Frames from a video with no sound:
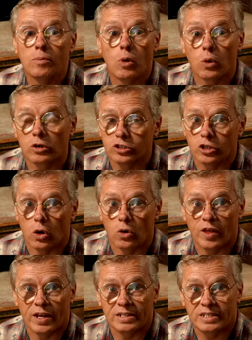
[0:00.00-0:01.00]
more so
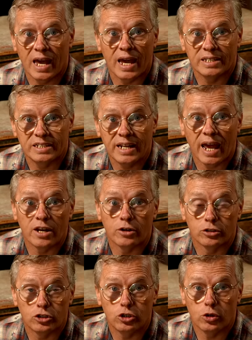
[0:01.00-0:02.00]
than, say, a
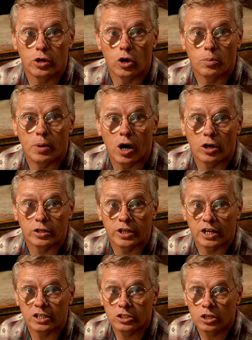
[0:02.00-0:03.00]
standard studio potter
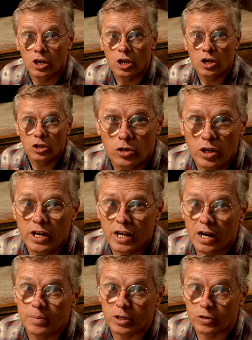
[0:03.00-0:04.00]
does. You need to
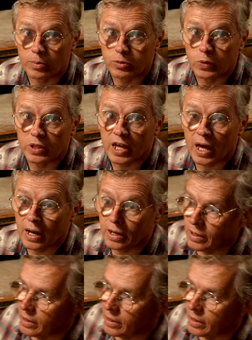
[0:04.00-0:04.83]
come to grips with that.